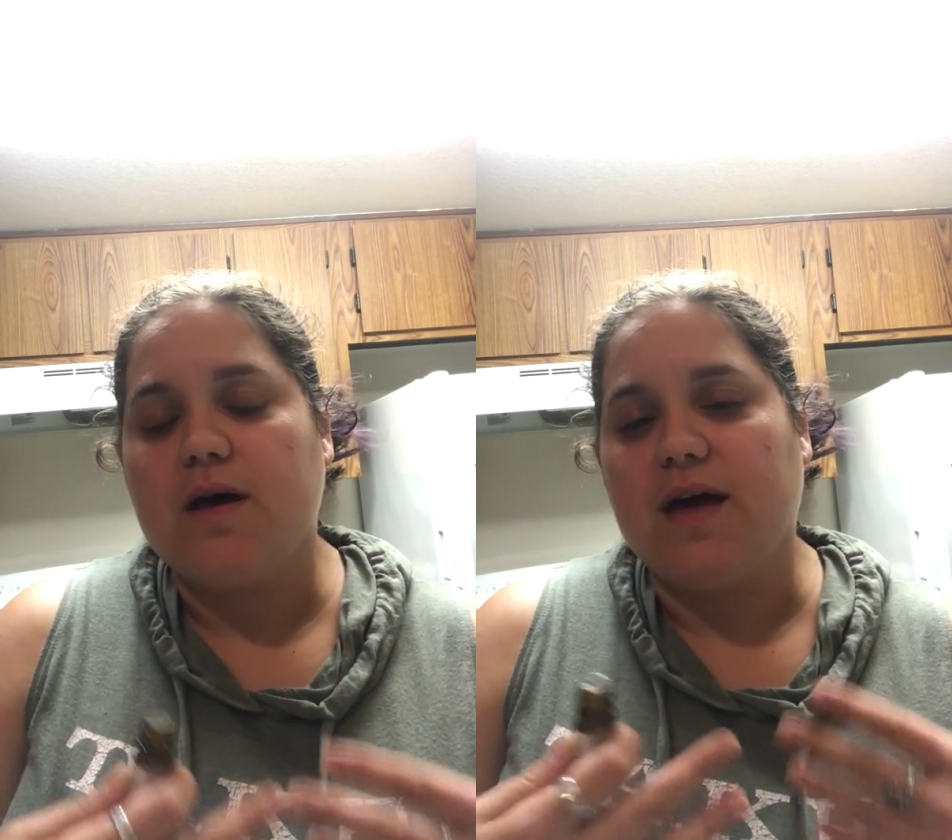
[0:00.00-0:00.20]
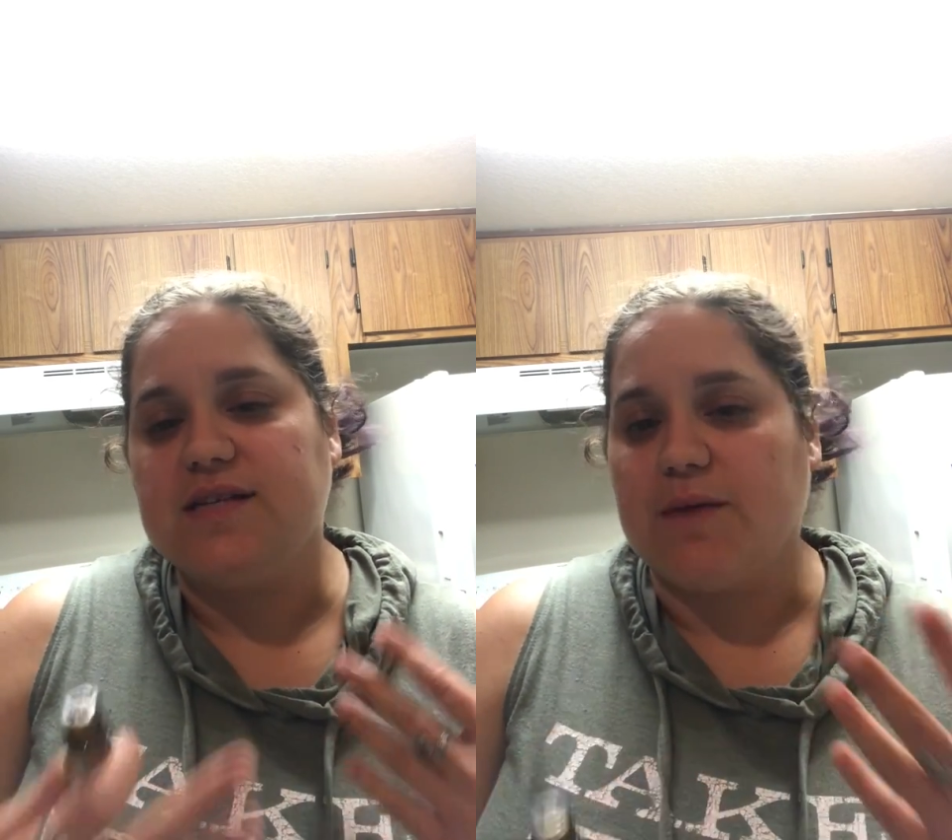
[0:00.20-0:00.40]

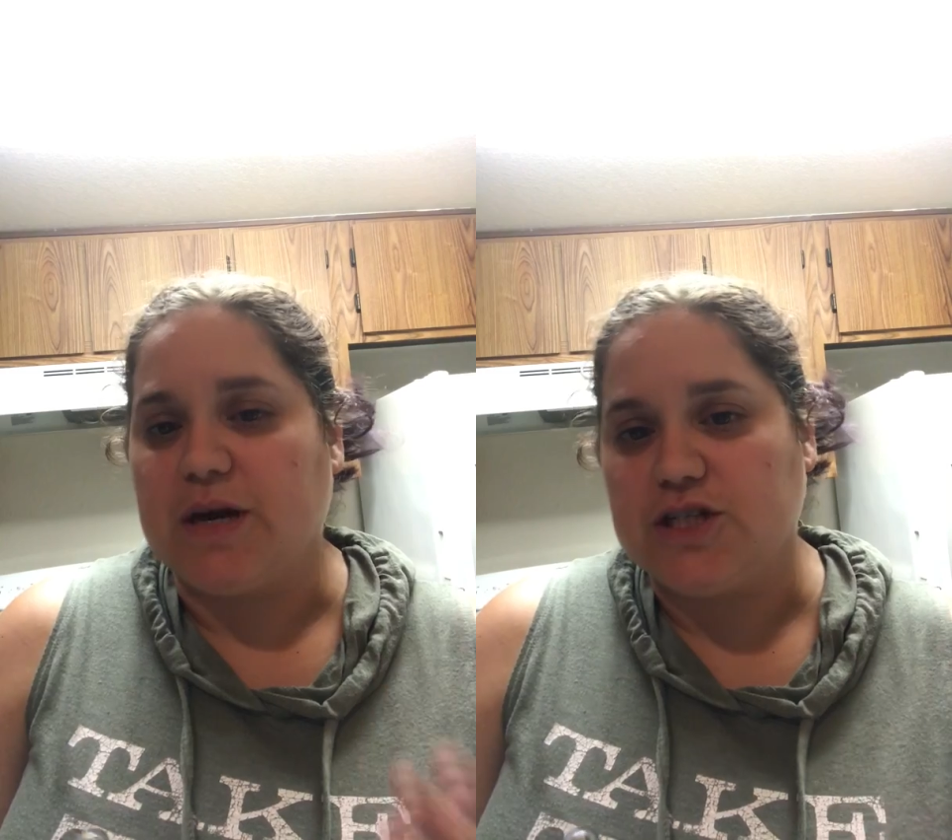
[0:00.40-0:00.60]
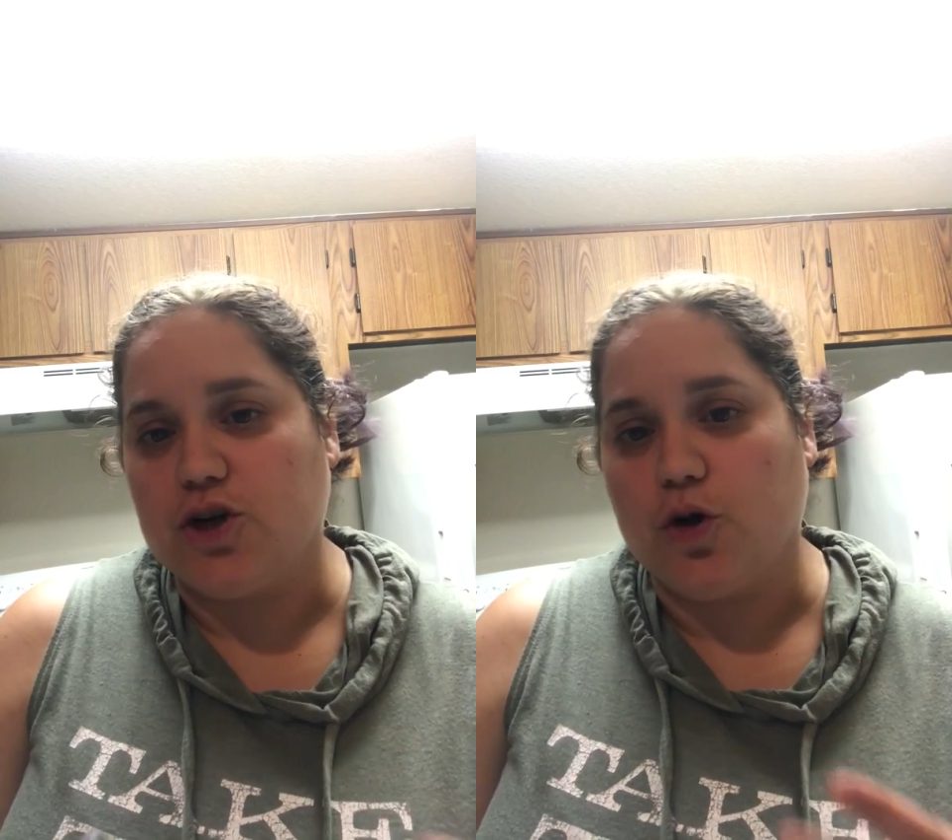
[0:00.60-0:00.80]

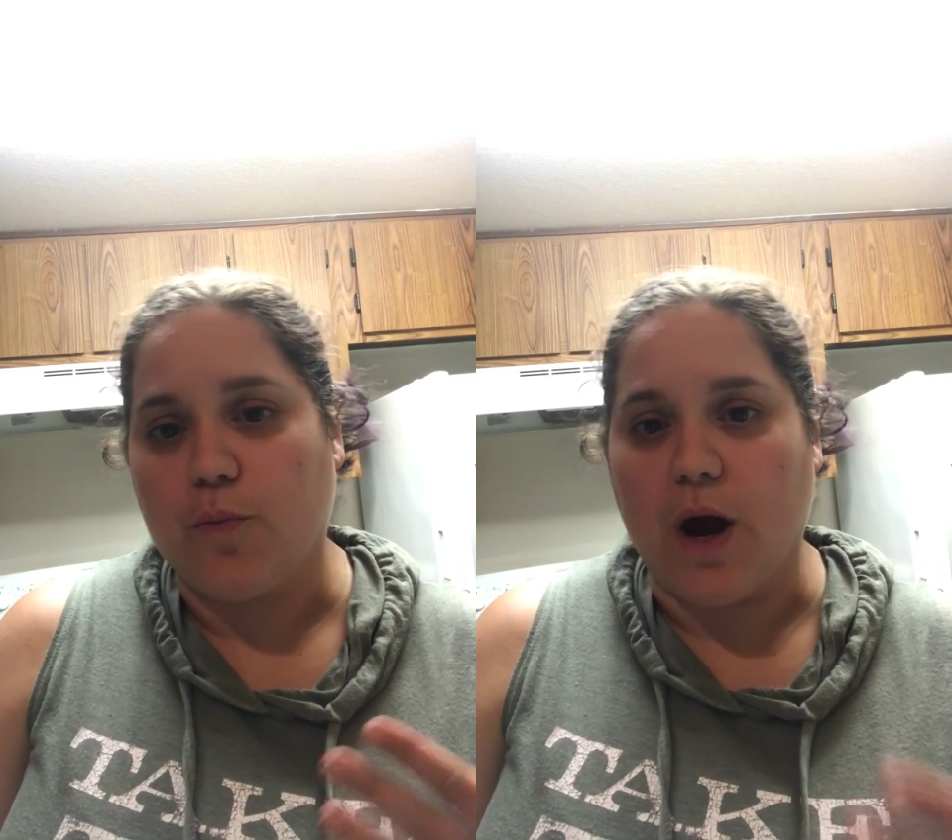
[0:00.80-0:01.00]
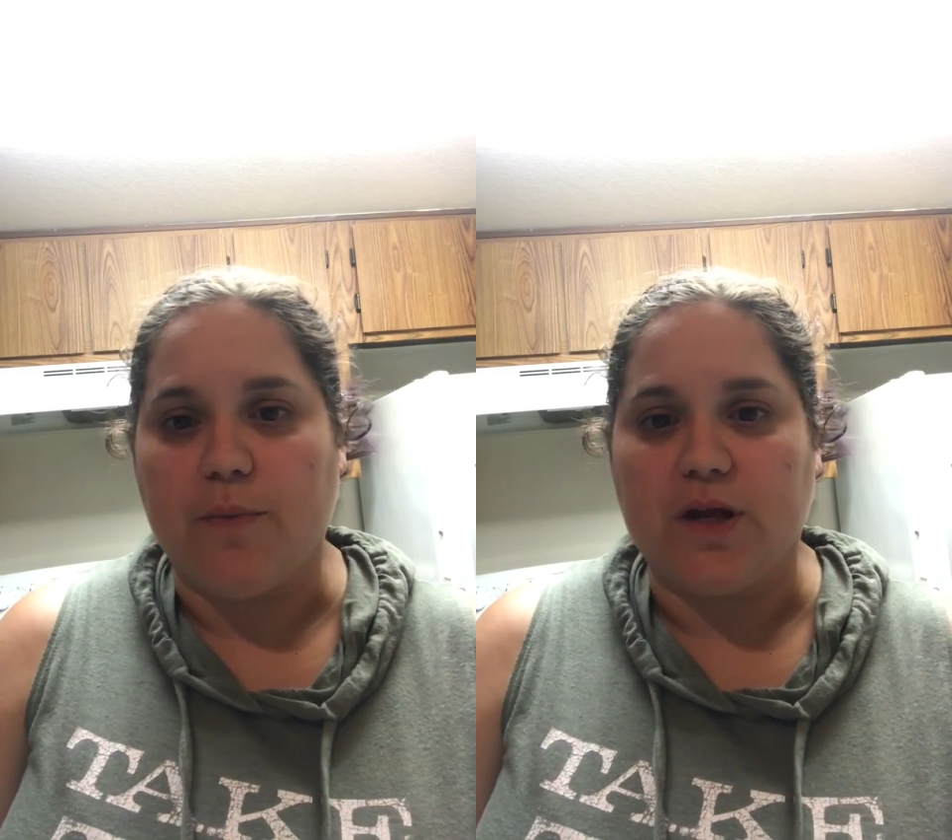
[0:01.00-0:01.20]
antibacterial
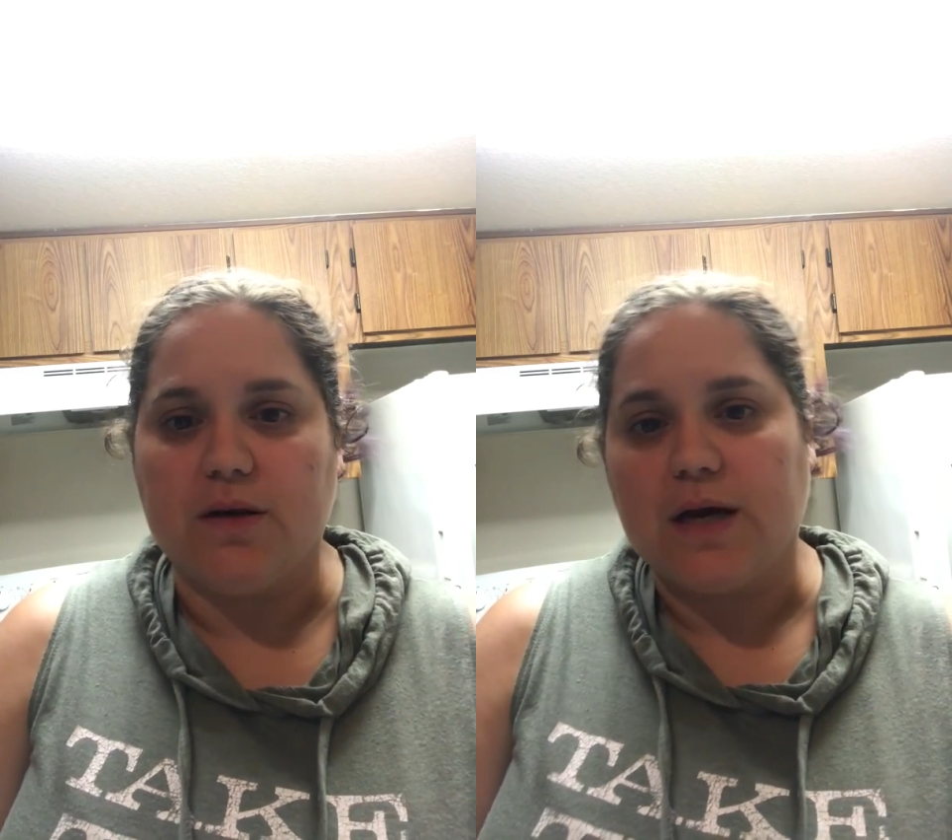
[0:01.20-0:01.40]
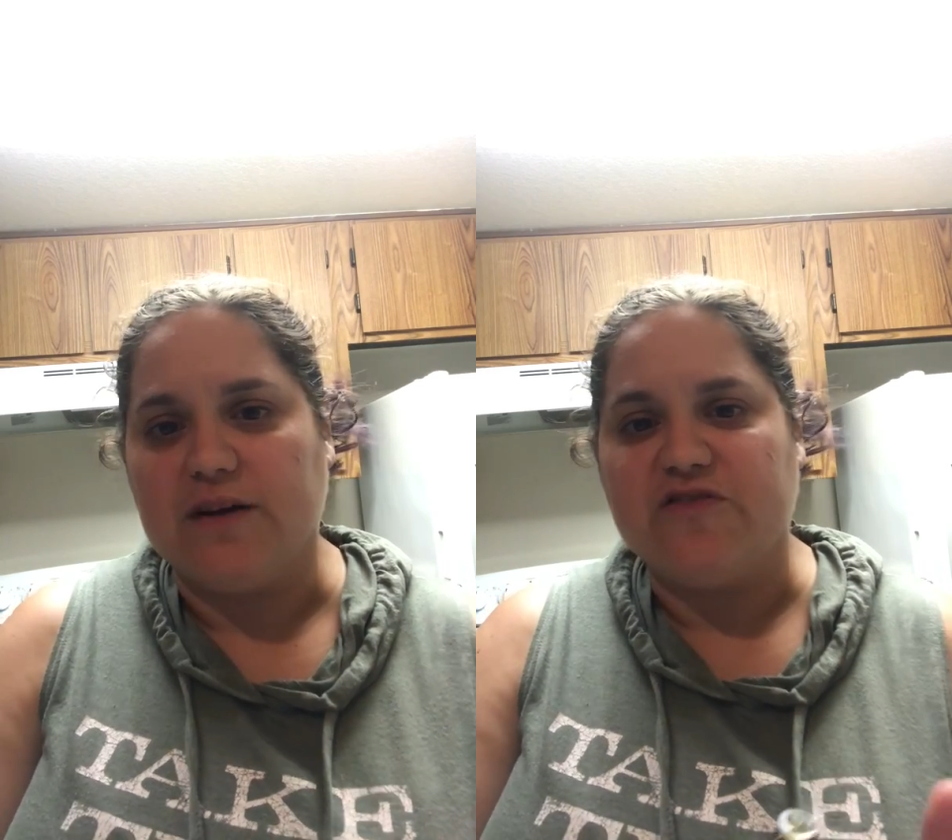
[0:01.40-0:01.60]

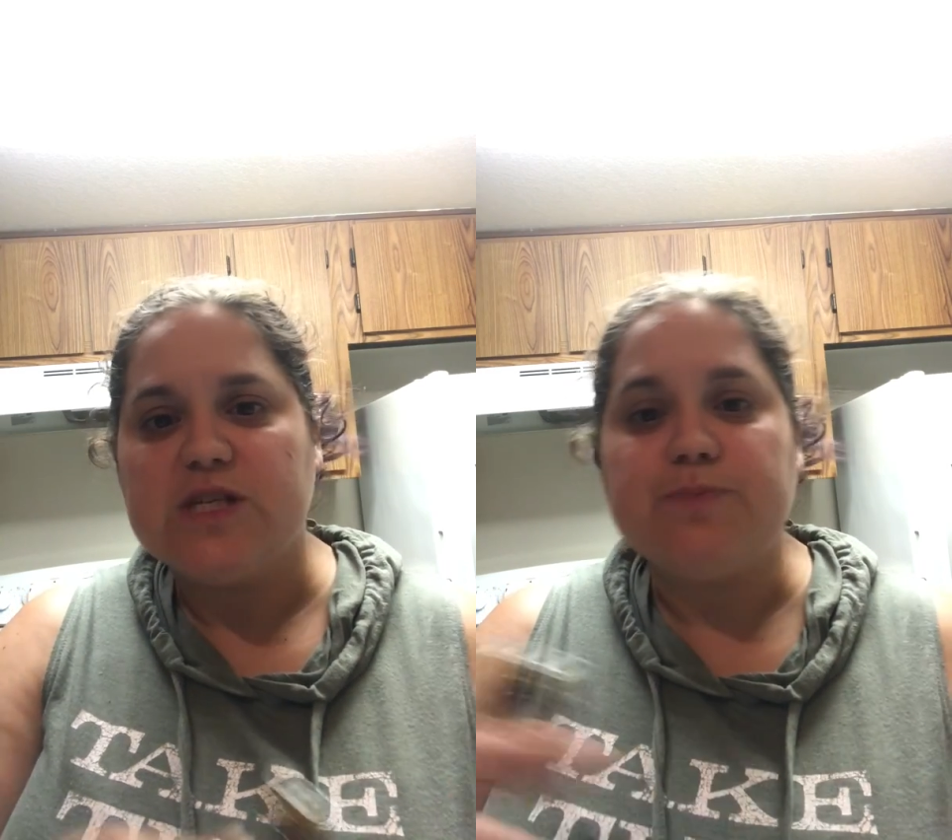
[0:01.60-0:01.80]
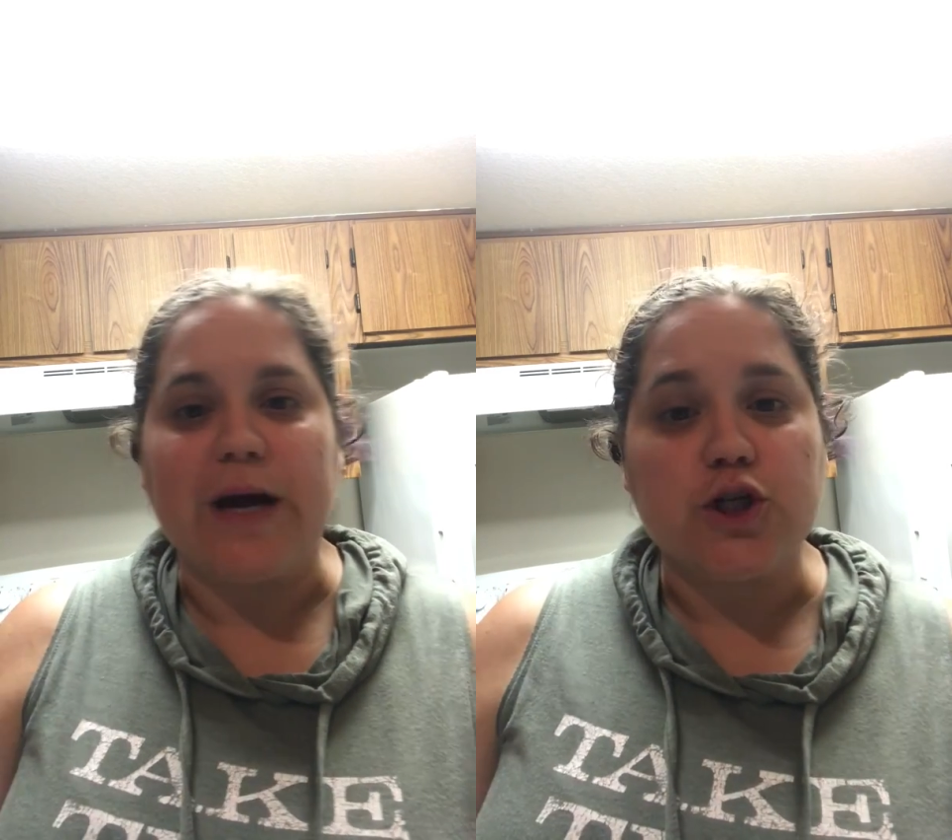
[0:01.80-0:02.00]
property kind of
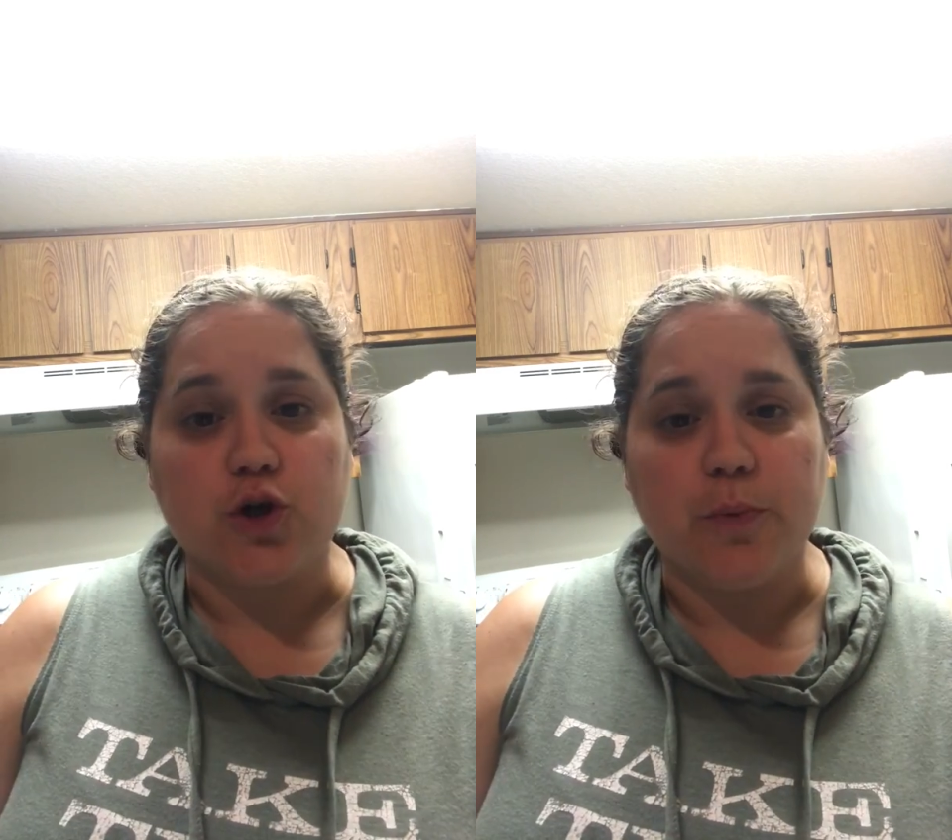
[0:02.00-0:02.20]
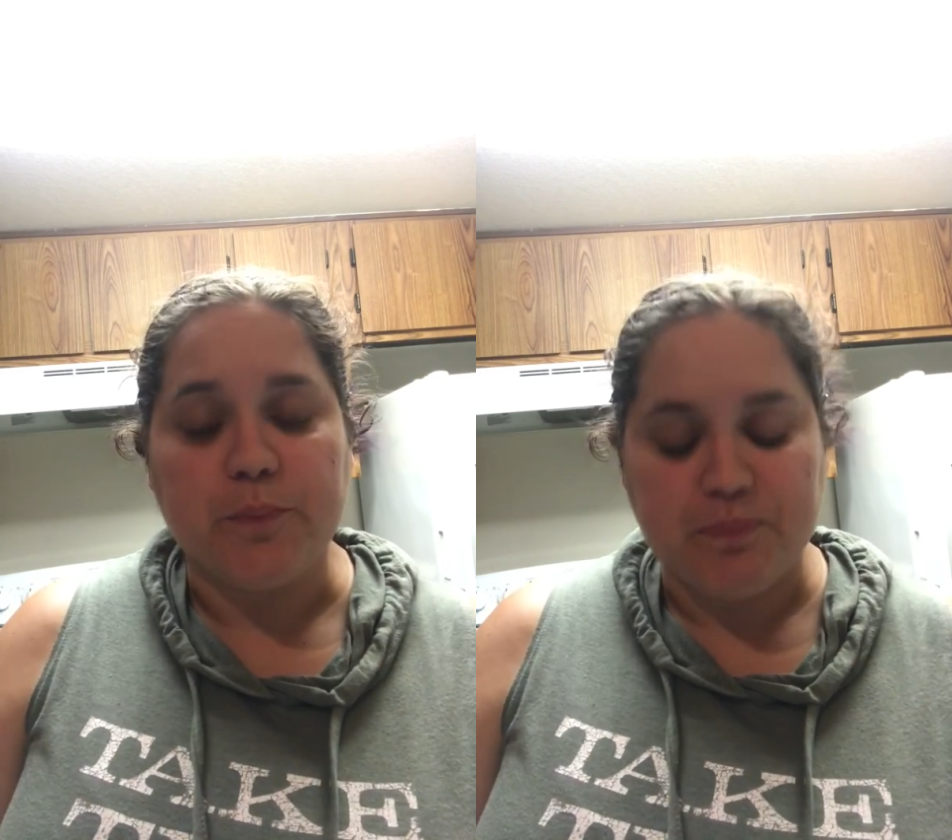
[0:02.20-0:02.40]

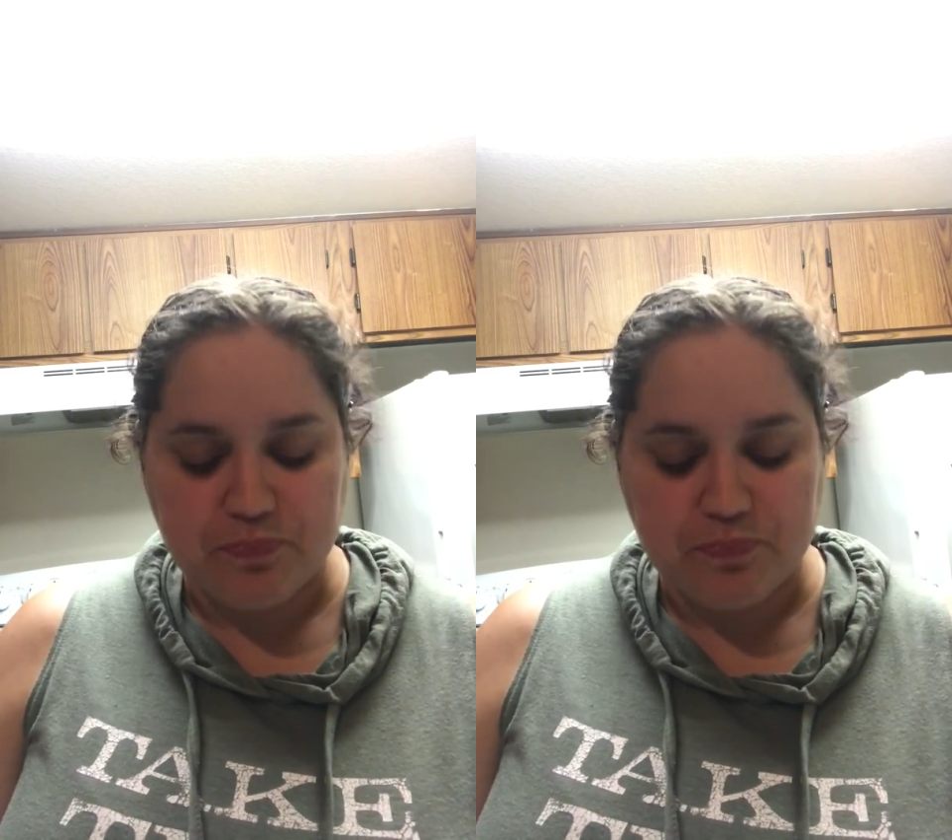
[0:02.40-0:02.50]
spectrum.